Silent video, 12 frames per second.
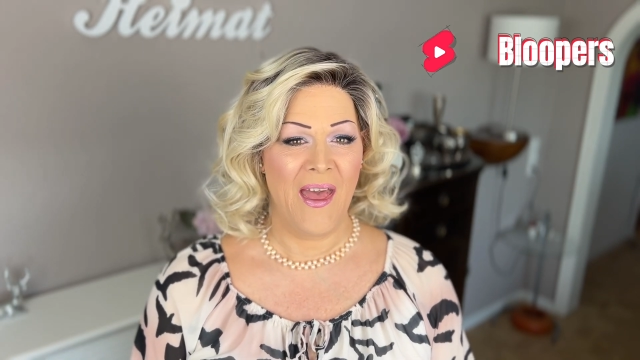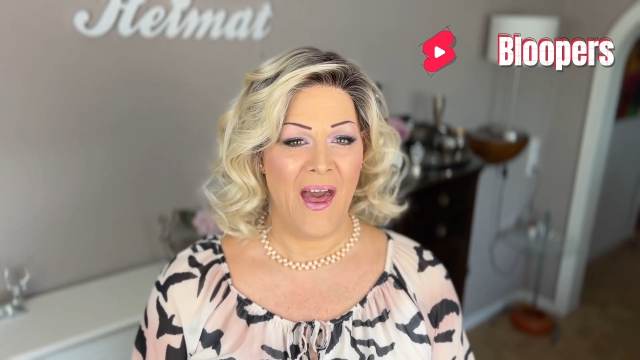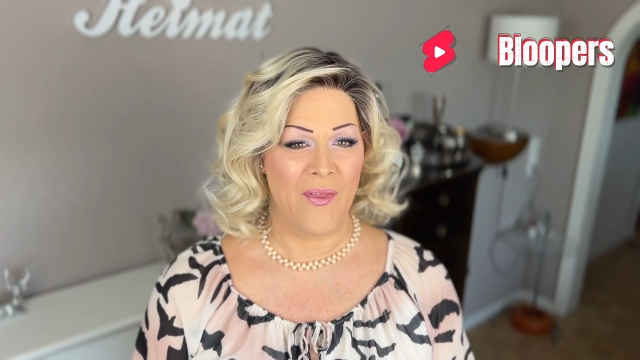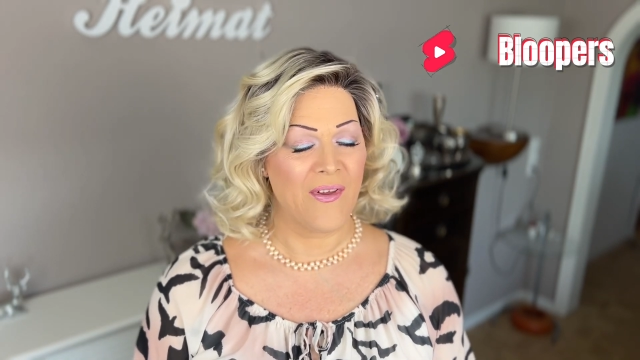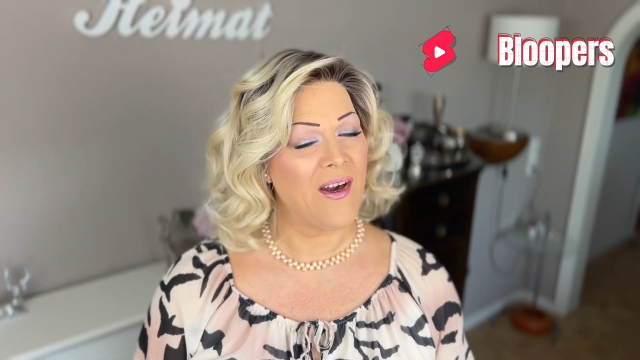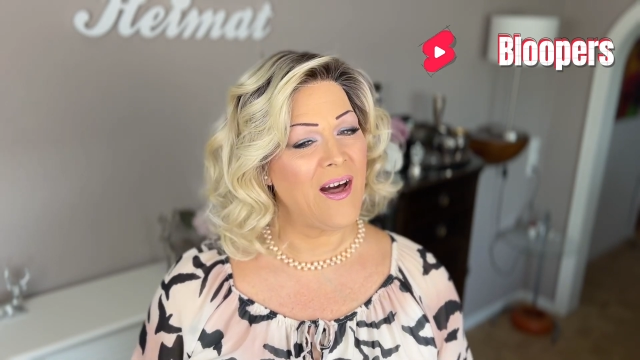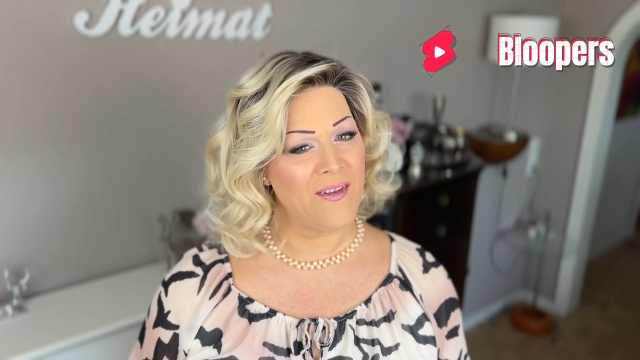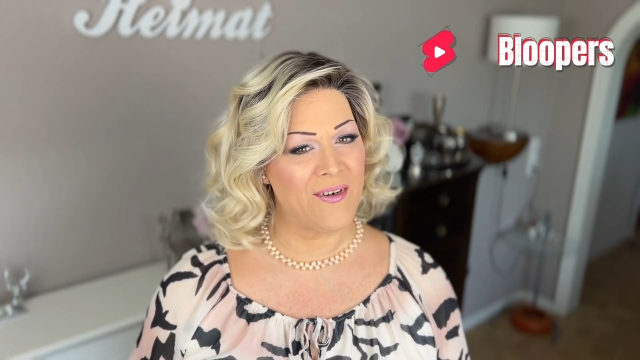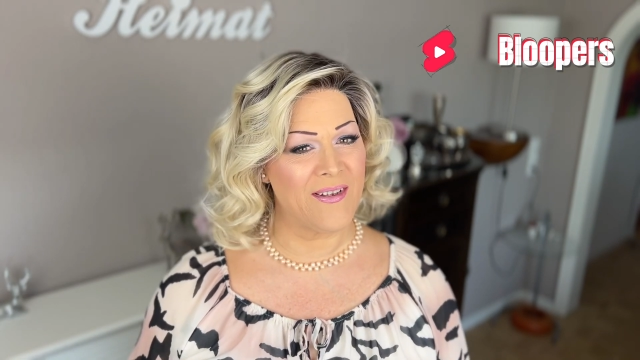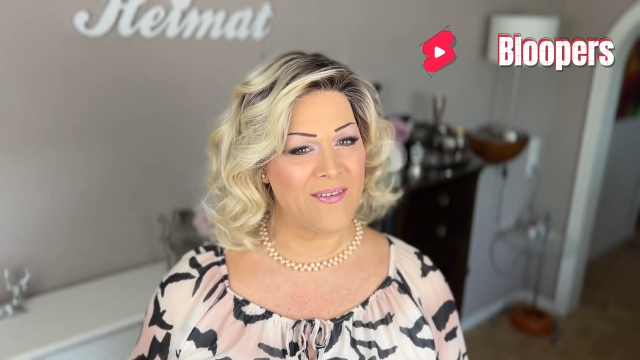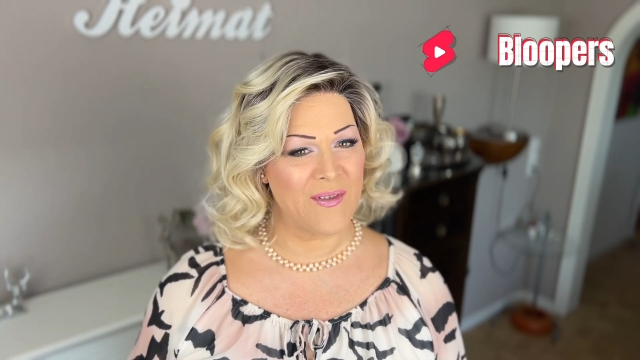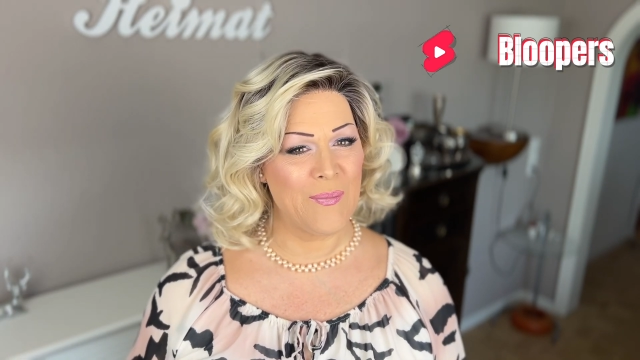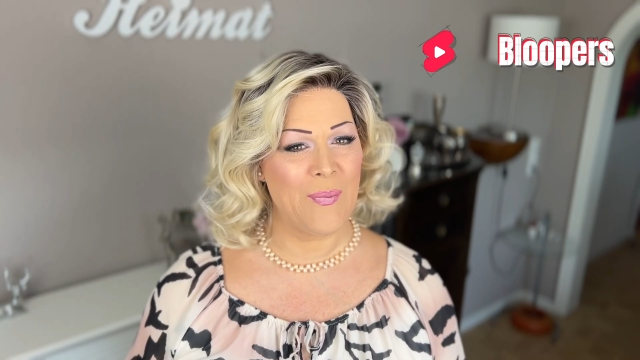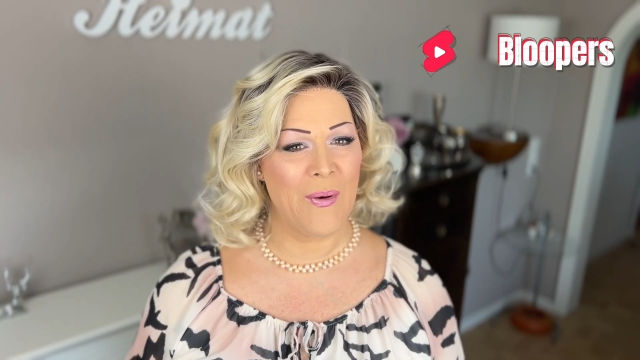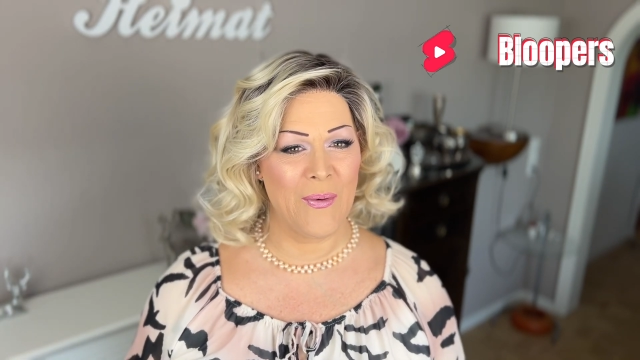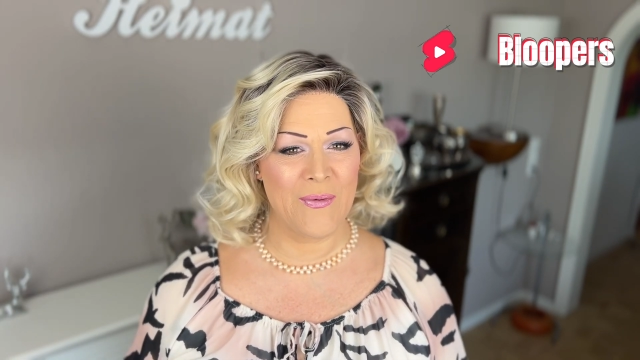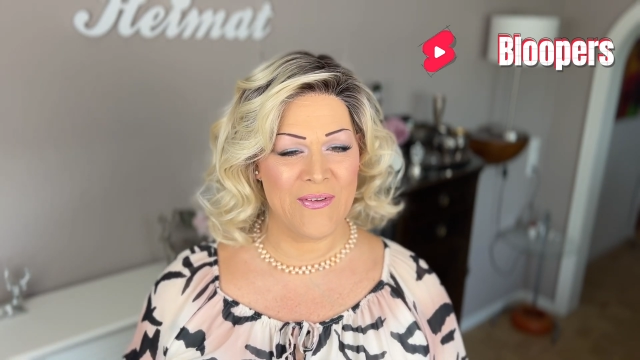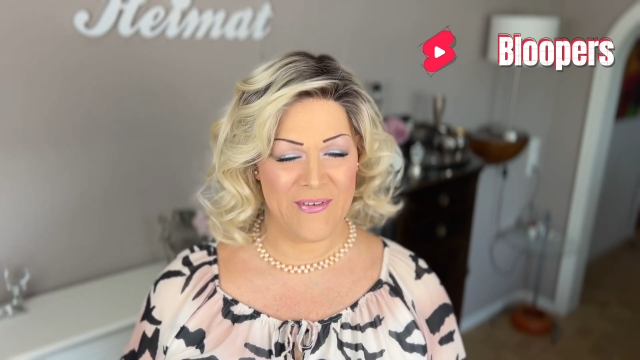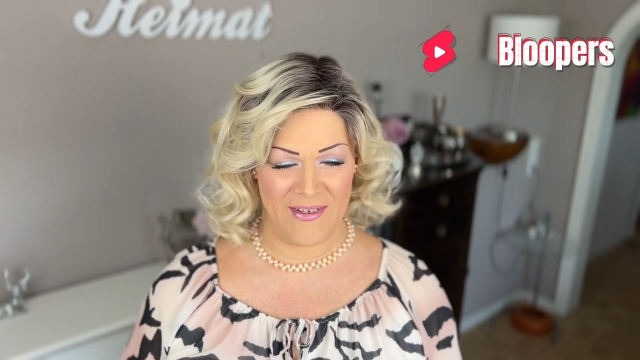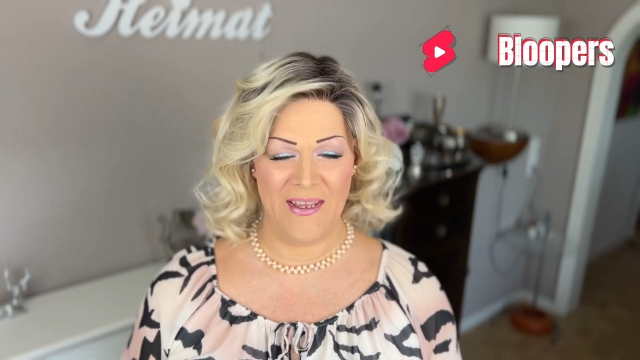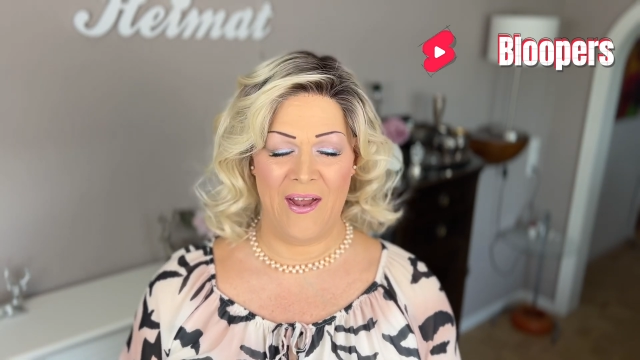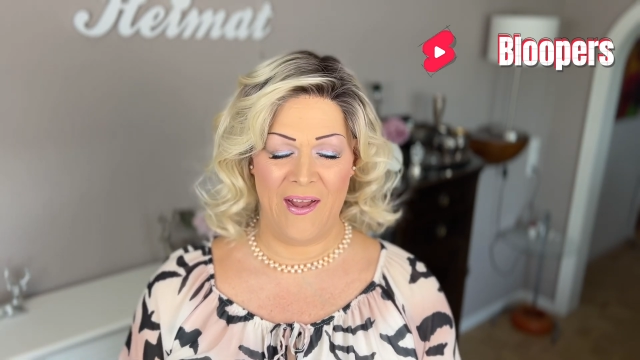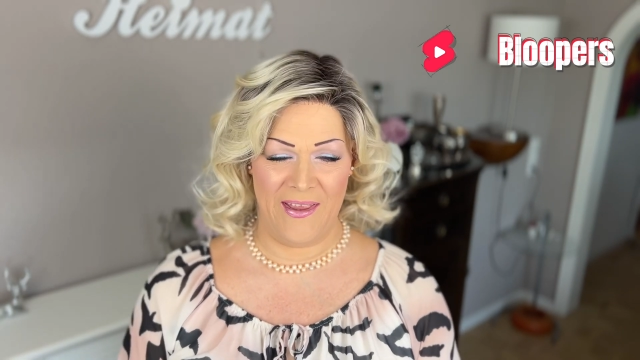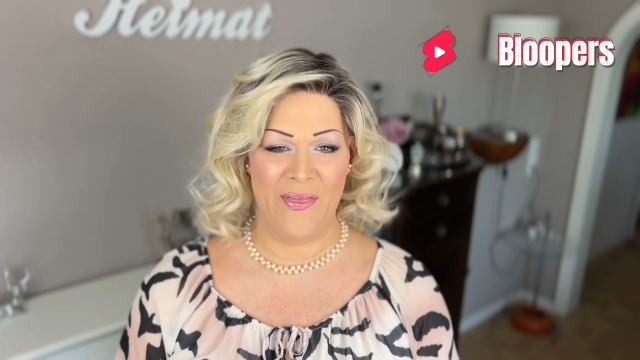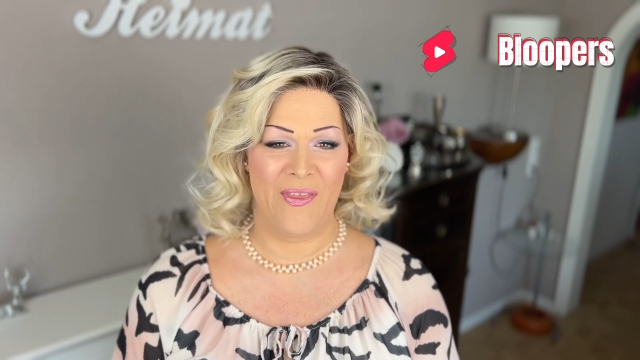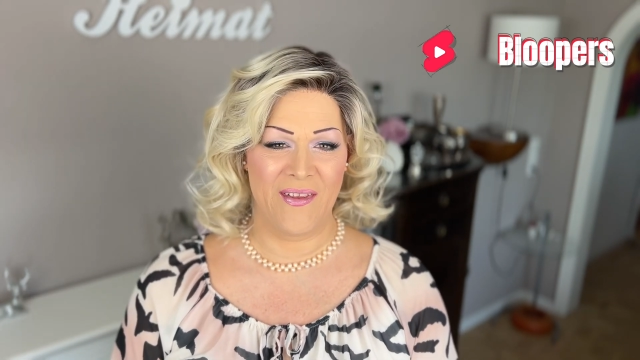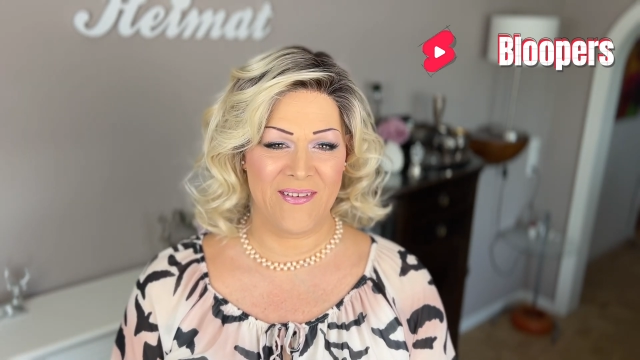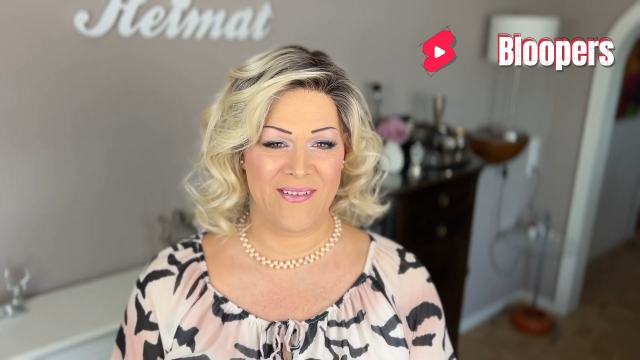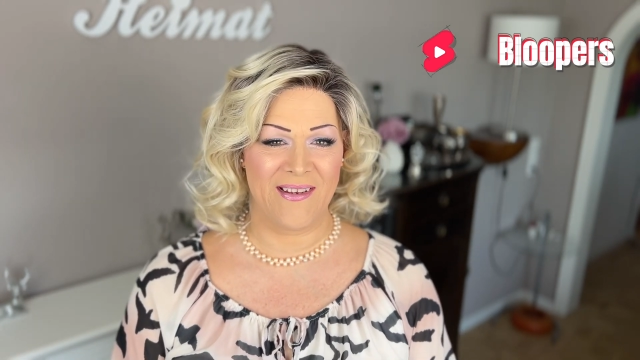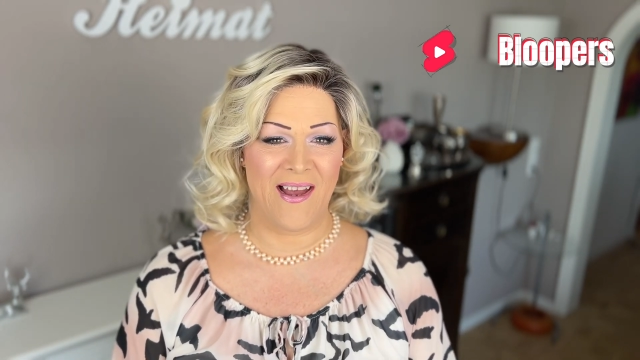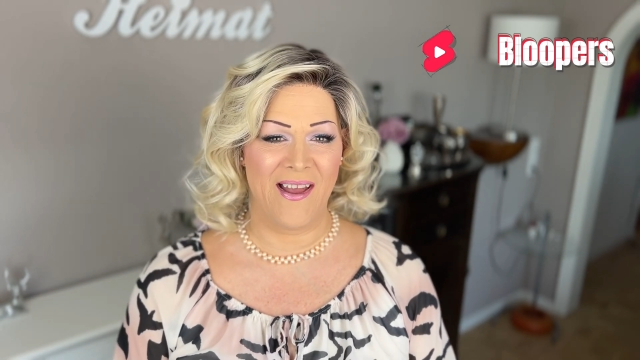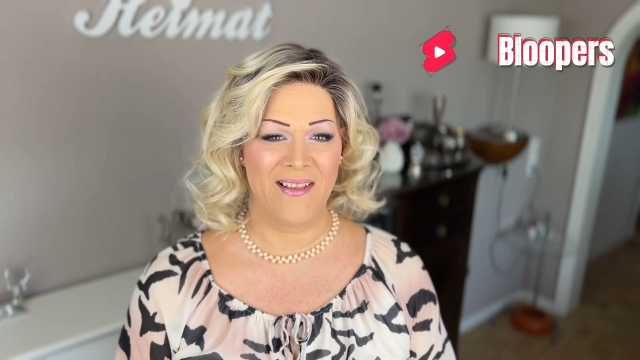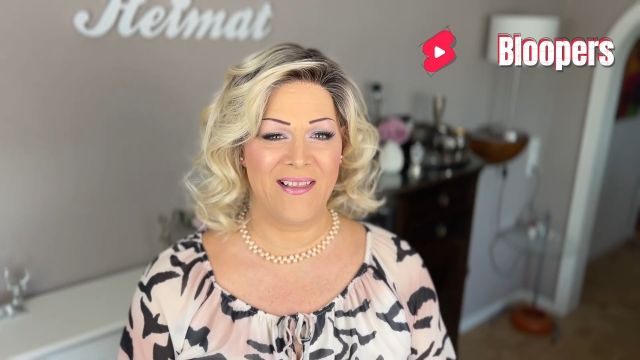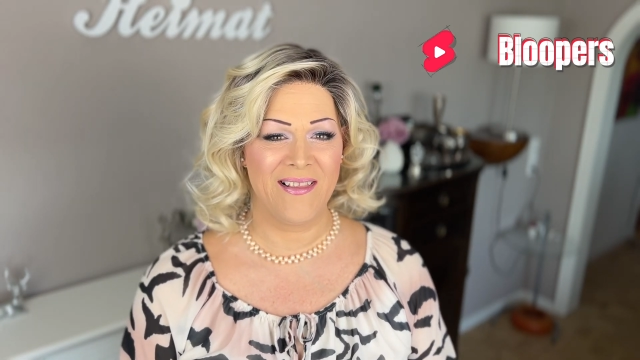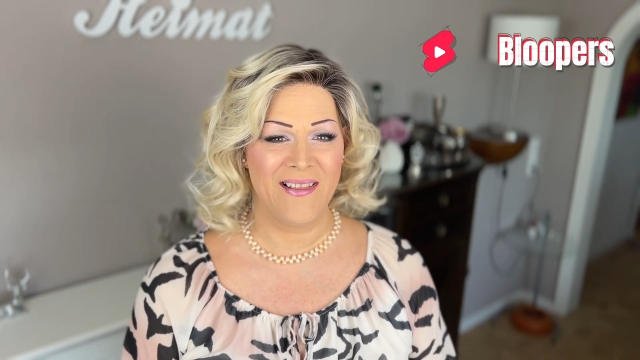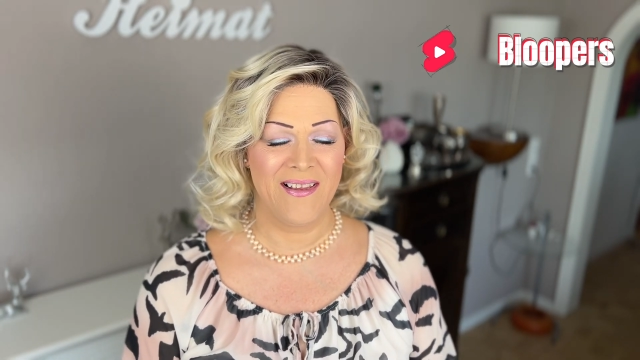how the color is composed in this style,